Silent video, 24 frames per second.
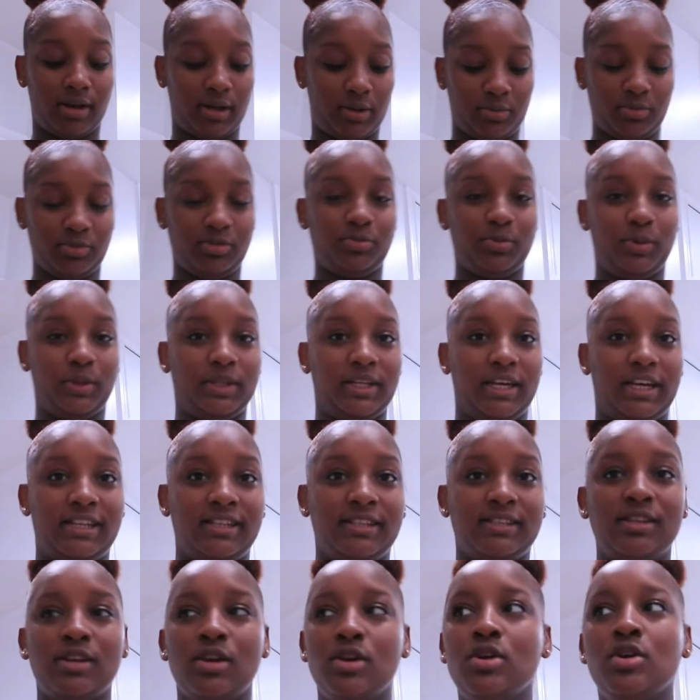I don't smell
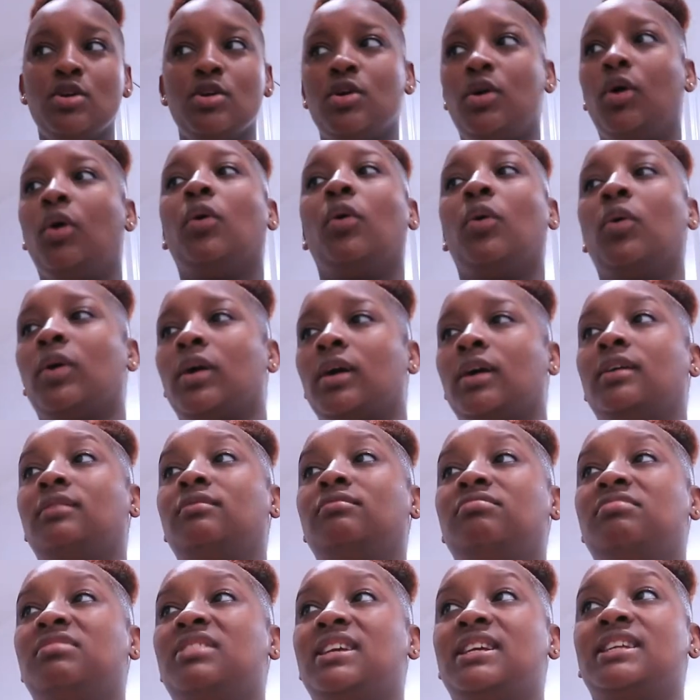nice or
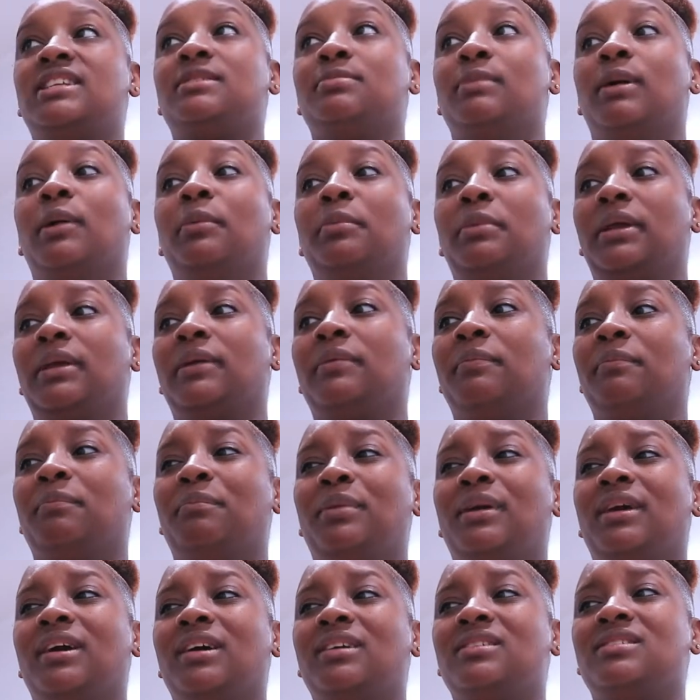they smell me,
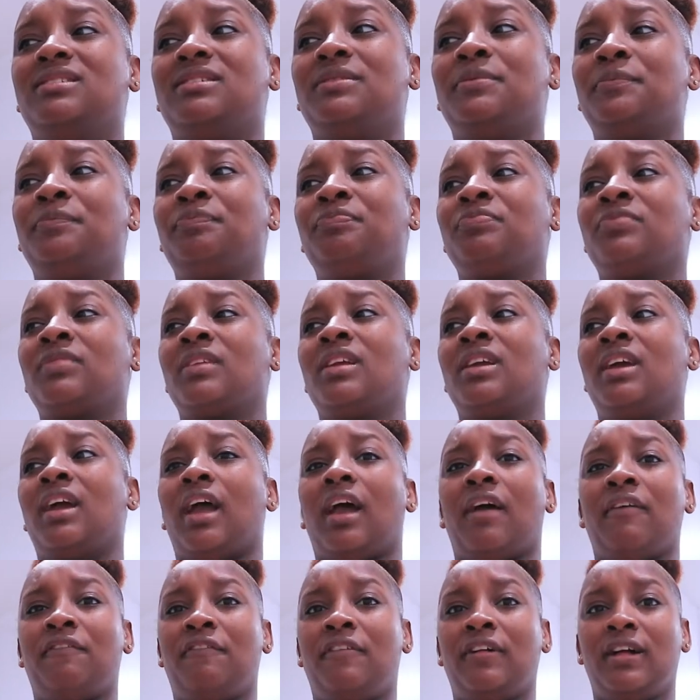because
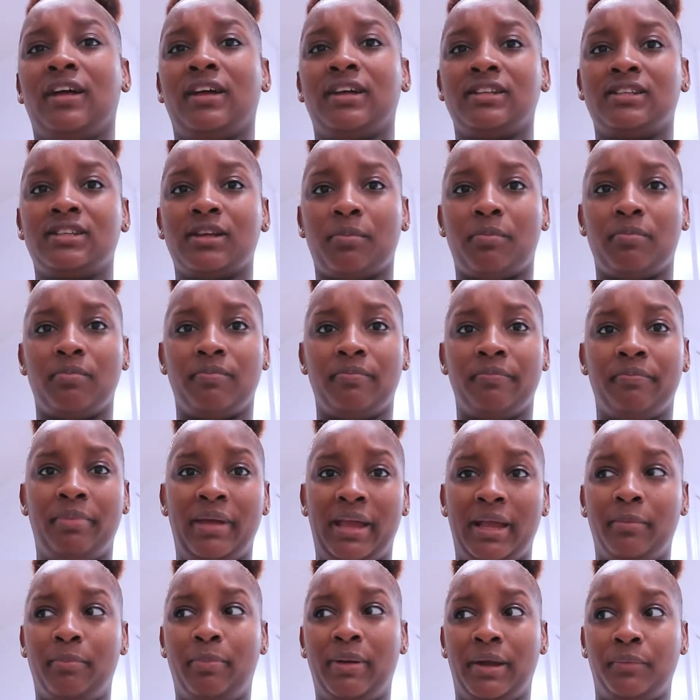I feel like it's a
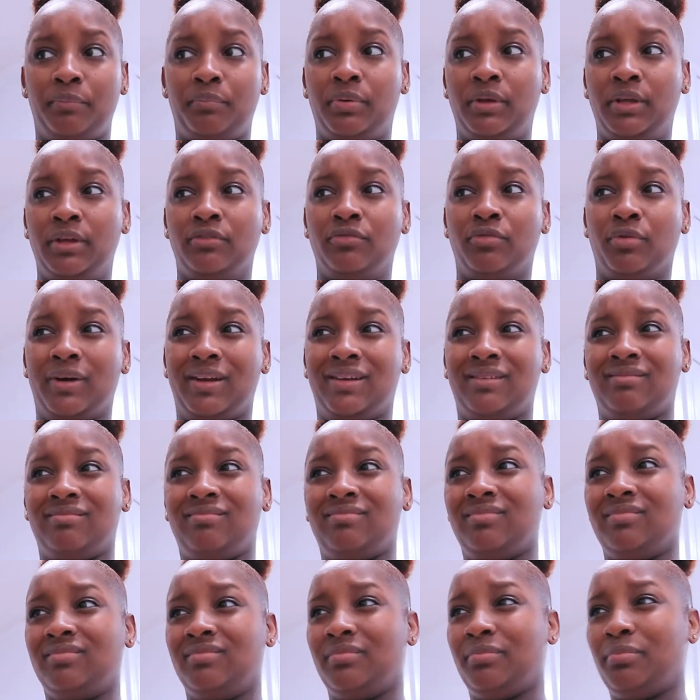big pet peeve
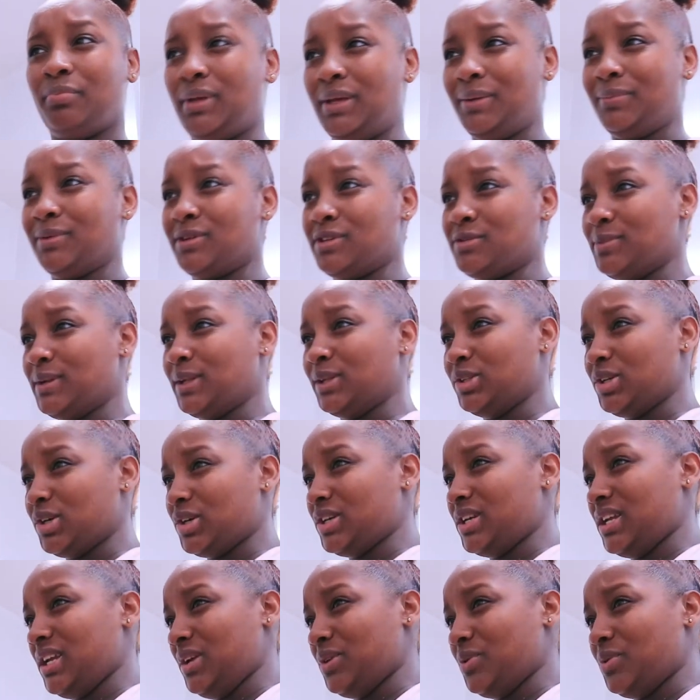when people smell
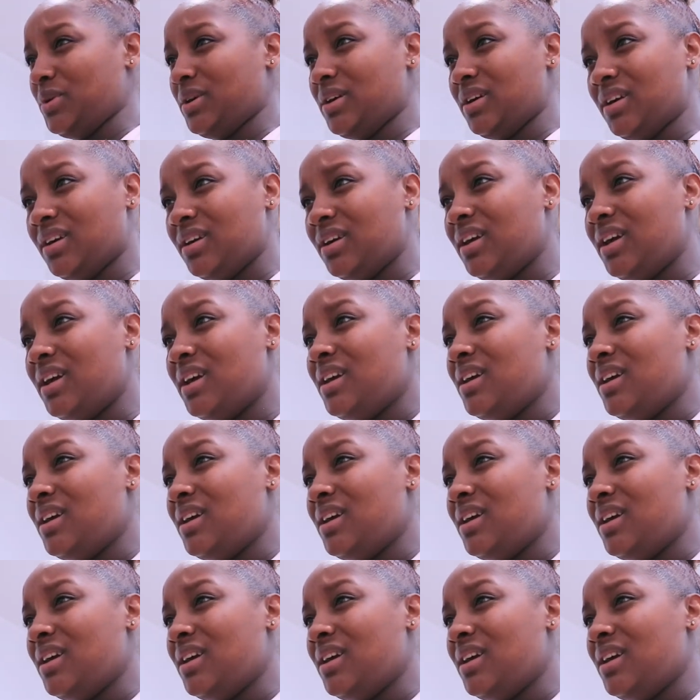dirty or